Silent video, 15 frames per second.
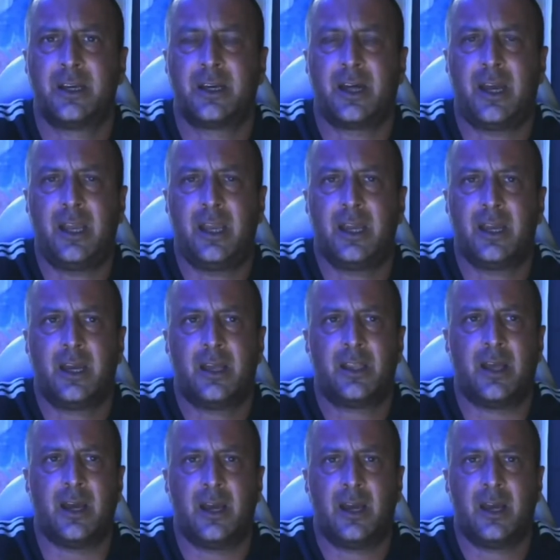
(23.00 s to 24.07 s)
Right?
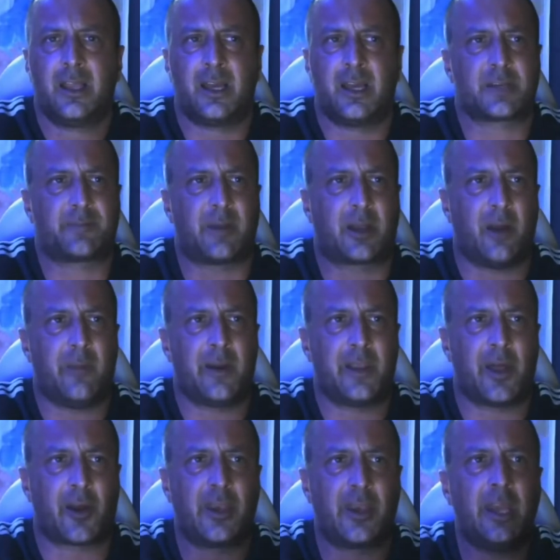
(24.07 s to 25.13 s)
That has become an
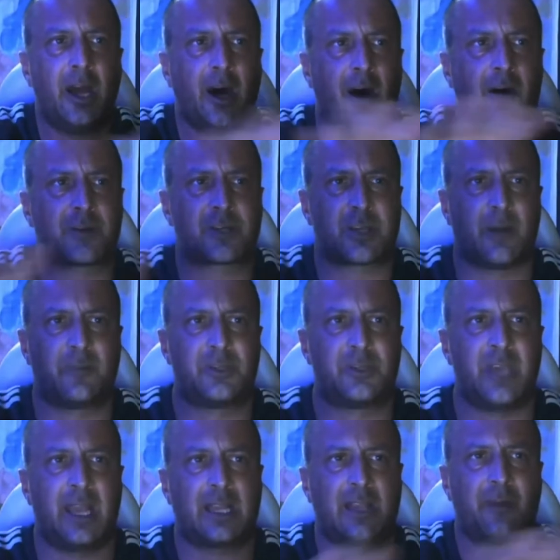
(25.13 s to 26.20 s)
arena of
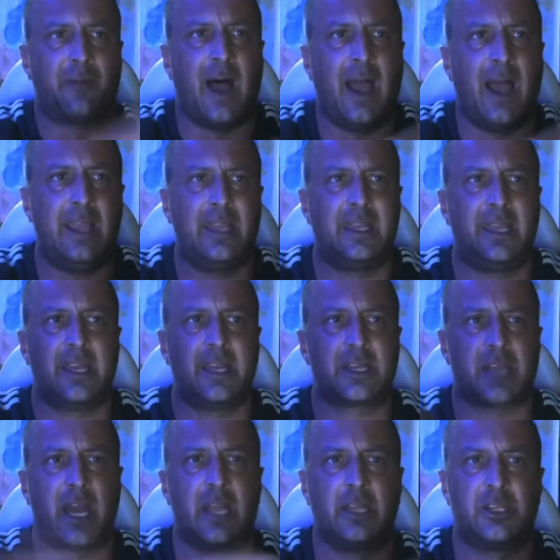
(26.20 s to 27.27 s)
subjective
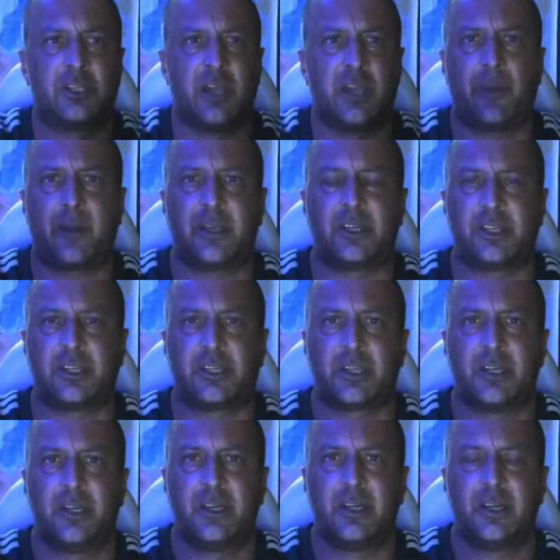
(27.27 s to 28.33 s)
ideas and gibberish.
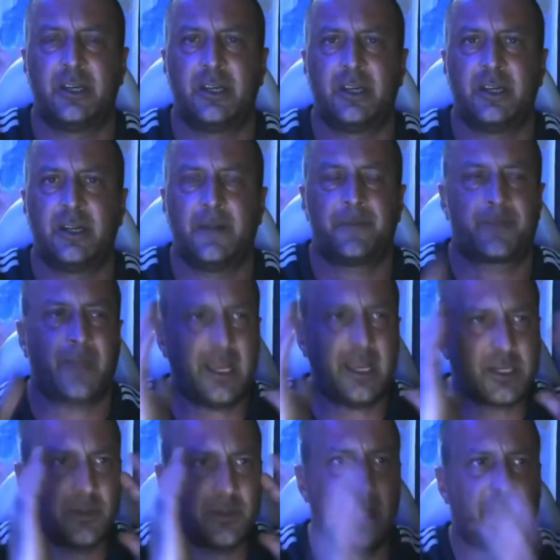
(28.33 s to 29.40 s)

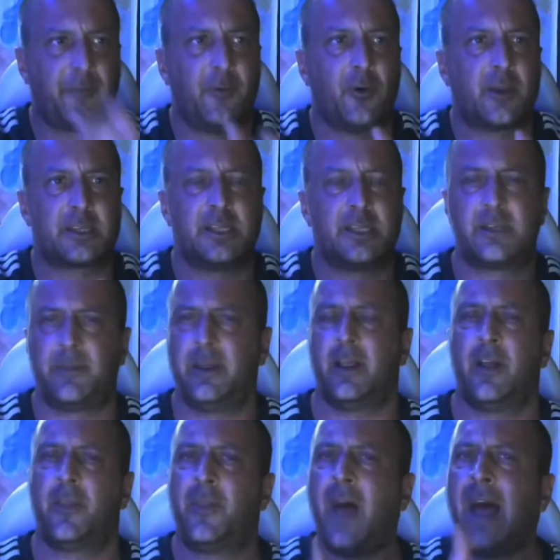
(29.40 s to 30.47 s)
That's where your focus needs to be.
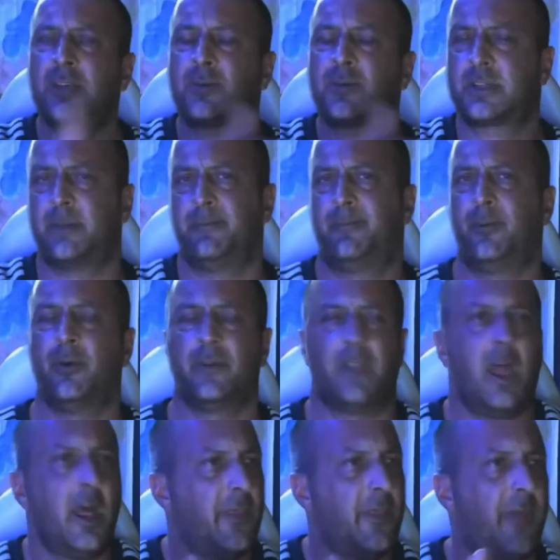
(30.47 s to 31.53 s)
That's what's
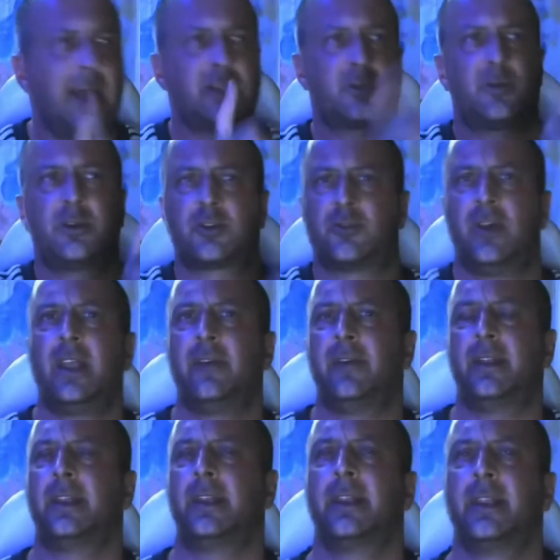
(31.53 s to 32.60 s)
important. That's what's relevant.